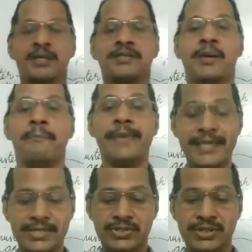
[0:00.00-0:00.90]
The
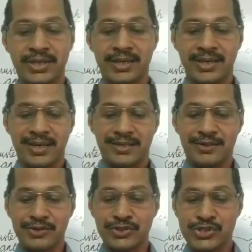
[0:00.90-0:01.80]
beast
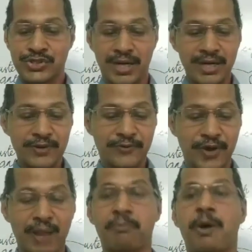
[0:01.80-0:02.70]
looked stunned
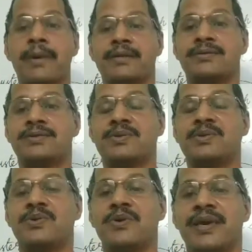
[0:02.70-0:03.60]
for a moment.
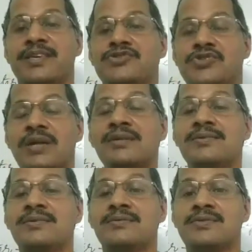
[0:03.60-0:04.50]
Okay,
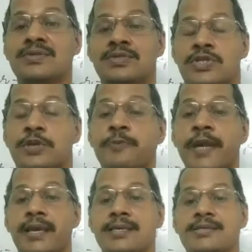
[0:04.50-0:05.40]
stunned,
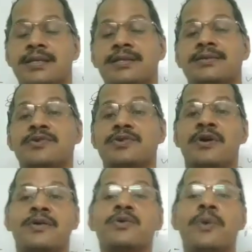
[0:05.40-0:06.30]
surprised, it could
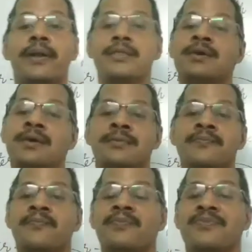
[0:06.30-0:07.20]
not do anything.
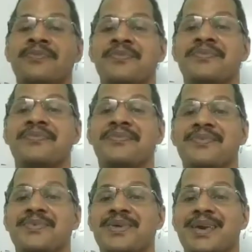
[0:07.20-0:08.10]

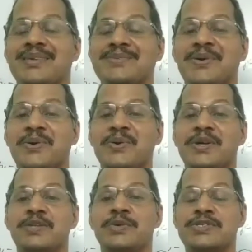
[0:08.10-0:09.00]
Okay, so
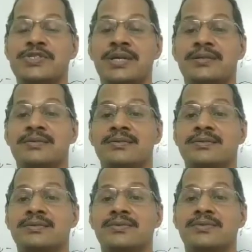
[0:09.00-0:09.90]
it was stunned,
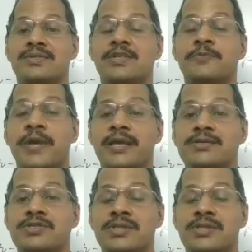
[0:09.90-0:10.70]
surprised.